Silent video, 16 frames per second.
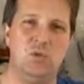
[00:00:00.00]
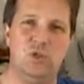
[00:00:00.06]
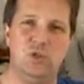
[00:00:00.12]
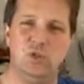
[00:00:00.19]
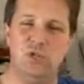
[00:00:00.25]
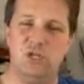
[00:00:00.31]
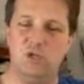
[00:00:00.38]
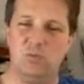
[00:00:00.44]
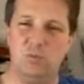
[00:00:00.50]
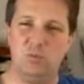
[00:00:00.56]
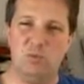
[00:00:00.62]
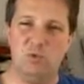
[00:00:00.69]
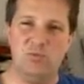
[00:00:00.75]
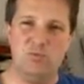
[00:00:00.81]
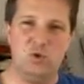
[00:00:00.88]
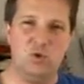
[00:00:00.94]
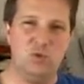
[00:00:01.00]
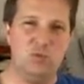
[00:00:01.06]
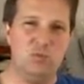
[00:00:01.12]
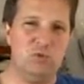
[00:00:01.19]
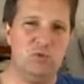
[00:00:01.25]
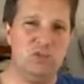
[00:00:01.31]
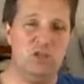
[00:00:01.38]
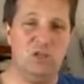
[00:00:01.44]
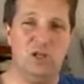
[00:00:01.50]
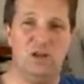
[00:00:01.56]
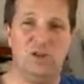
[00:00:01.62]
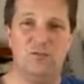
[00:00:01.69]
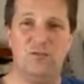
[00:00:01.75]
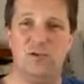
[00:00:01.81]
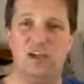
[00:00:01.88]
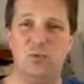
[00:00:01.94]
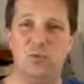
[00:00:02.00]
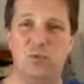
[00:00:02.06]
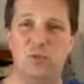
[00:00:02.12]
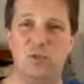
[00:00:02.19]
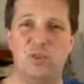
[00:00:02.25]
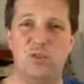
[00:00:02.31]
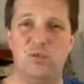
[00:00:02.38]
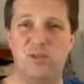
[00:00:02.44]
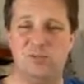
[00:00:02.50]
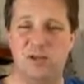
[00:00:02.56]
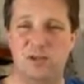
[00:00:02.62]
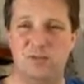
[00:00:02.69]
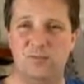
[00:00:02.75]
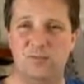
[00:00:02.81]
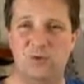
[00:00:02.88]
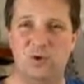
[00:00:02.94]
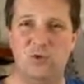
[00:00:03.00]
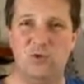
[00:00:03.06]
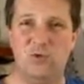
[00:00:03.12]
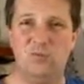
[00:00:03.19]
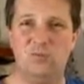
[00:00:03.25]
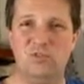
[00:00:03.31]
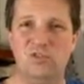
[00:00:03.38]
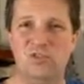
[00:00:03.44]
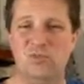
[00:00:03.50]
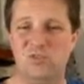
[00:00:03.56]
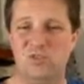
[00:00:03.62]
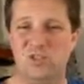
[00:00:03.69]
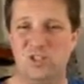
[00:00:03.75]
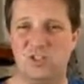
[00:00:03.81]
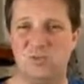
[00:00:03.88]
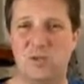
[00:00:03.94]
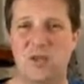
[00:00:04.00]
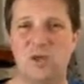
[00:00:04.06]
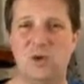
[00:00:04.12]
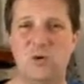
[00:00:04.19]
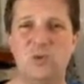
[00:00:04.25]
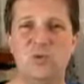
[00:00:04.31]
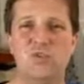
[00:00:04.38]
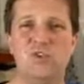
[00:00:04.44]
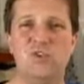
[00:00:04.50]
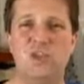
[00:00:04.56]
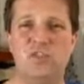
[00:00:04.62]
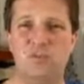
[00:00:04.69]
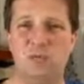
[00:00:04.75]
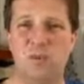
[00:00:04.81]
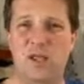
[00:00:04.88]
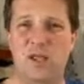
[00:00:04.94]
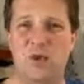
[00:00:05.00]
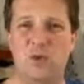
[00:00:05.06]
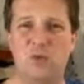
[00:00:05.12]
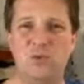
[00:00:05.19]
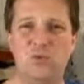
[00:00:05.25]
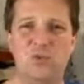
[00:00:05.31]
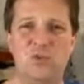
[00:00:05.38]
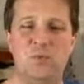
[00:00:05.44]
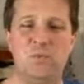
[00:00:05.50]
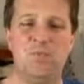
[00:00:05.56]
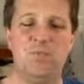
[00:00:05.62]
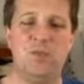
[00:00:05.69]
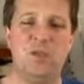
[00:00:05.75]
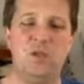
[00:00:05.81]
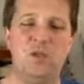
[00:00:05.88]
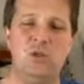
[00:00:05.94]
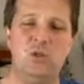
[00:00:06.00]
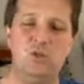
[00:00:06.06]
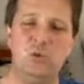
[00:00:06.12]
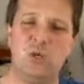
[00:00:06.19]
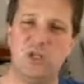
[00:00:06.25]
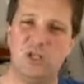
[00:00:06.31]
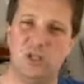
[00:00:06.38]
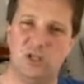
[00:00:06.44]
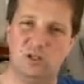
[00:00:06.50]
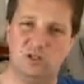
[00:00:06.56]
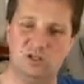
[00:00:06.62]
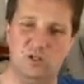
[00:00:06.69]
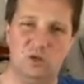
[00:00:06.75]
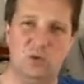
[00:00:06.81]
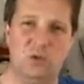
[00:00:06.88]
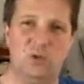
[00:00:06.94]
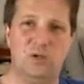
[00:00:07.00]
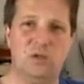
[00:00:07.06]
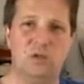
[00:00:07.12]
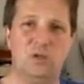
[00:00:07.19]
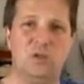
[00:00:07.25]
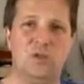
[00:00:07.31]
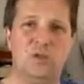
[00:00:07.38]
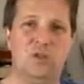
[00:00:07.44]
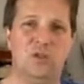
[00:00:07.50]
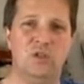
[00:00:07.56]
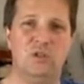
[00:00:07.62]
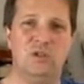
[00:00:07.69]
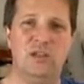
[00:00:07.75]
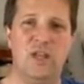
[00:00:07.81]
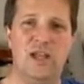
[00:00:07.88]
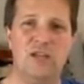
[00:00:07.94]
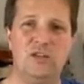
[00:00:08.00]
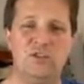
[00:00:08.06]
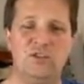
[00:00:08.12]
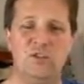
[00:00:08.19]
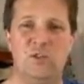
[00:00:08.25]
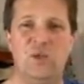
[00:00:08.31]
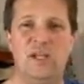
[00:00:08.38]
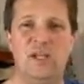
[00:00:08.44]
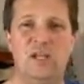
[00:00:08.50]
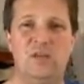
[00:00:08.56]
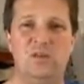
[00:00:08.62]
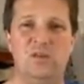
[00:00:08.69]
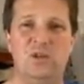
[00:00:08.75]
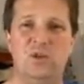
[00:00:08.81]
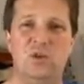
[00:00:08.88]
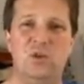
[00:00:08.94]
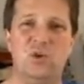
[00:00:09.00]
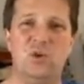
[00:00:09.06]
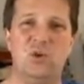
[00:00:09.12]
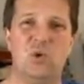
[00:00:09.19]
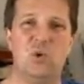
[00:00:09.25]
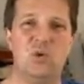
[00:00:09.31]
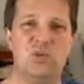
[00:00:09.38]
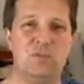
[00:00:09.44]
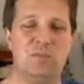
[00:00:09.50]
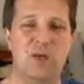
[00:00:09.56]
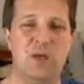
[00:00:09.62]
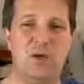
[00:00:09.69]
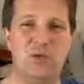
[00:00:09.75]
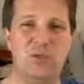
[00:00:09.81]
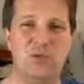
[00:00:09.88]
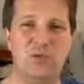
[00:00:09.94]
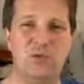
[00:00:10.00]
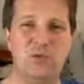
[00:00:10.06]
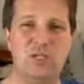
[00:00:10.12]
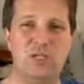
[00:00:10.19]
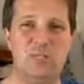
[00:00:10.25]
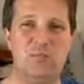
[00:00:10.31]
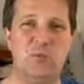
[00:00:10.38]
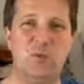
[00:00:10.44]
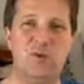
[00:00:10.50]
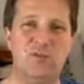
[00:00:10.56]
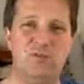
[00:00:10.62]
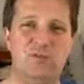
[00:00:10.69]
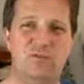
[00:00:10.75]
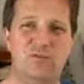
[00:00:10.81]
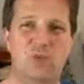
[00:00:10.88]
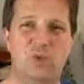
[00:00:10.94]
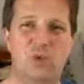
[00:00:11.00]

When you get into memory foam, you see a lot of 5.3 pound foams, 6 pounds, 7 pounds. You can get lower. The lightest weight that you can go is about 3.4